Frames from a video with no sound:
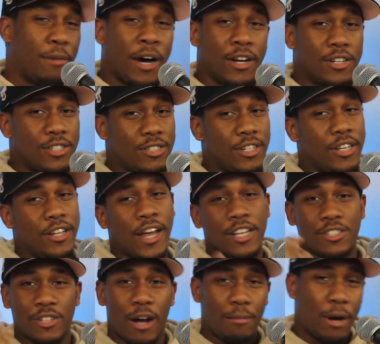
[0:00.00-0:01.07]
honestly.
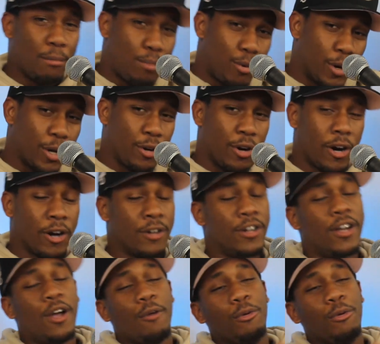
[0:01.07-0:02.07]
That's not my point guard. We